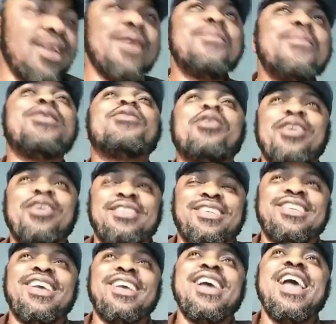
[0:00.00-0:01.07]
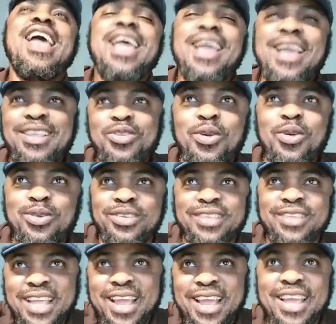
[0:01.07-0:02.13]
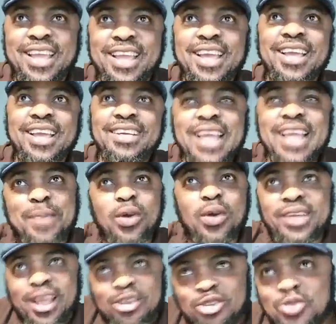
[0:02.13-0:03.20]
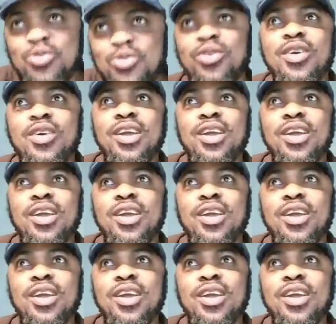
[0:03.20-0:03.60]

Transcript: Because those there, they are more than you.